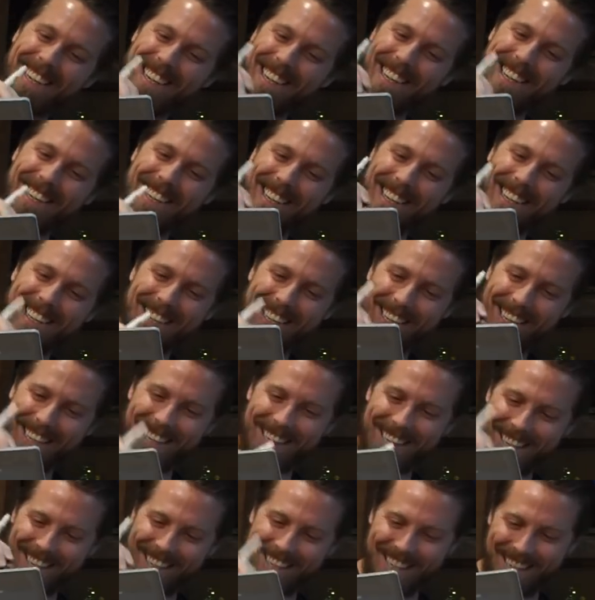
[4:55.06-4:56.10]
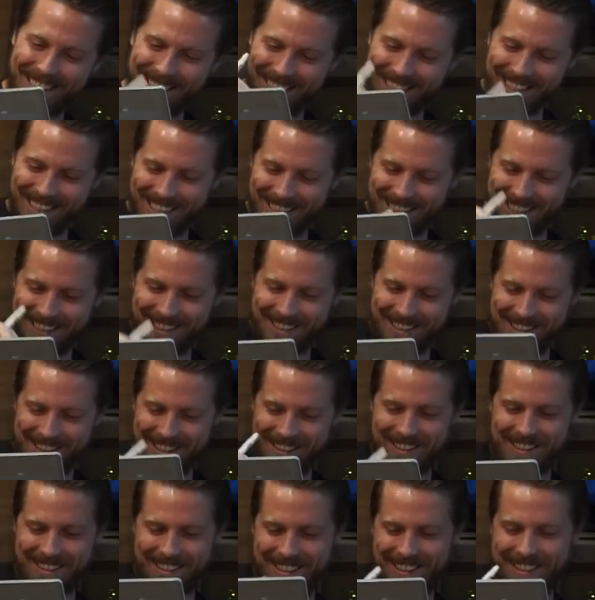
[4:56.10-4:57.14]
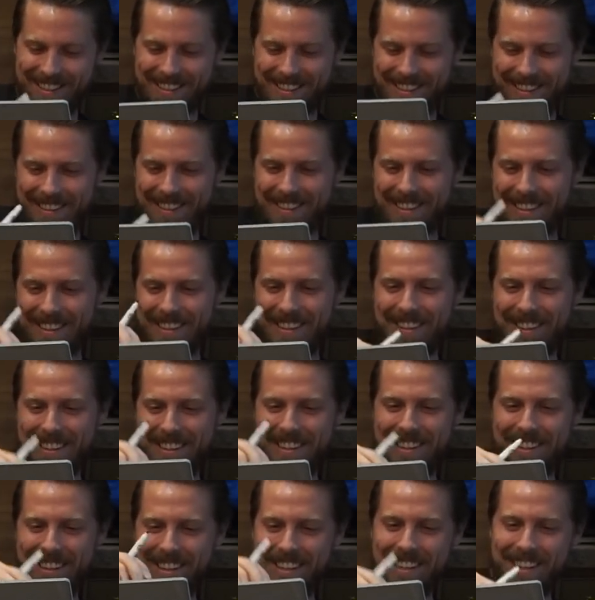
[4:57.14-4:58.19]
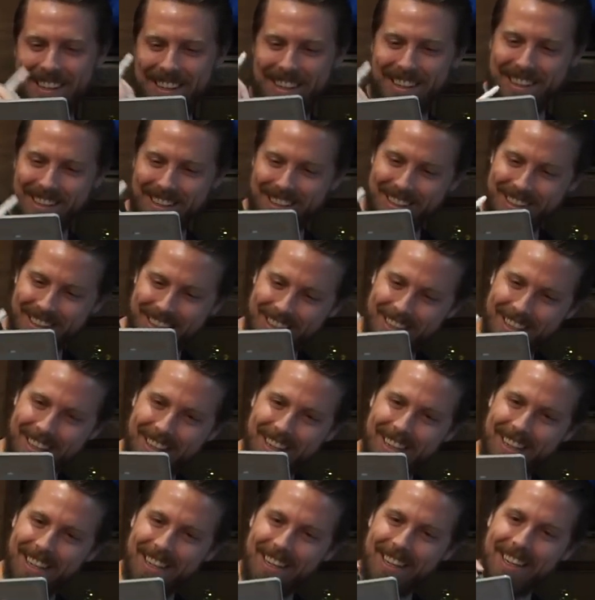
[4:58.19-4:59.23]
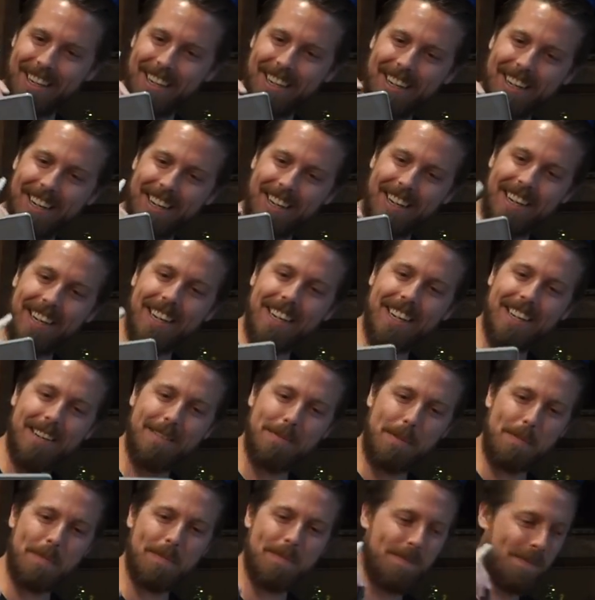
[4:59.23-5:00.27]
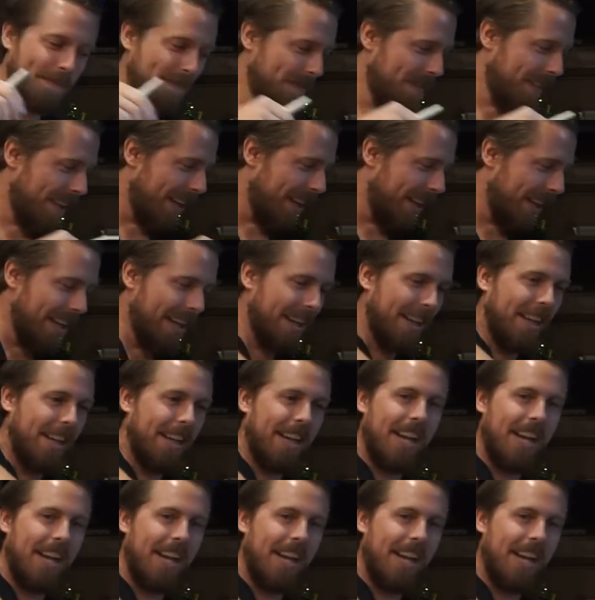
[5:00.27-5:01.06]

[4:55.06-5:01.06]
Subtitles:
This person isn't speaking.